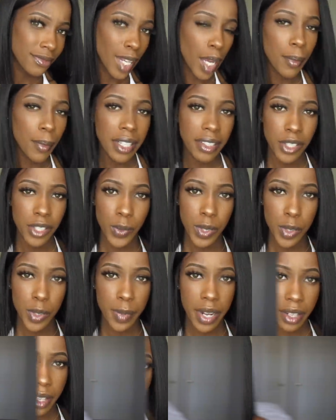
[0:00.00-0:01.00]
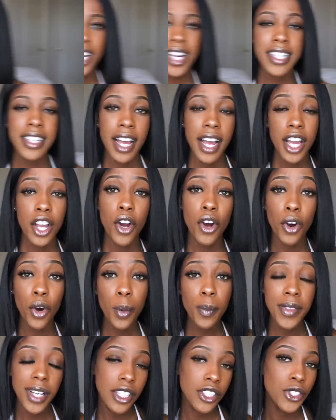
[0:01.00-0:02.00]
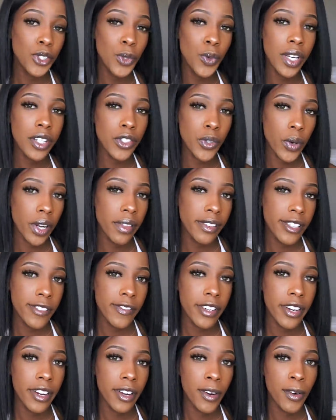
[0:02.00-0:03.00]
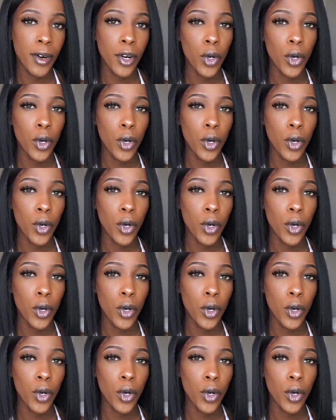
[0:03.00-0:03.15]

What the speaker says: I'm about to switch back. So guys, I hope that you enjoyed this video.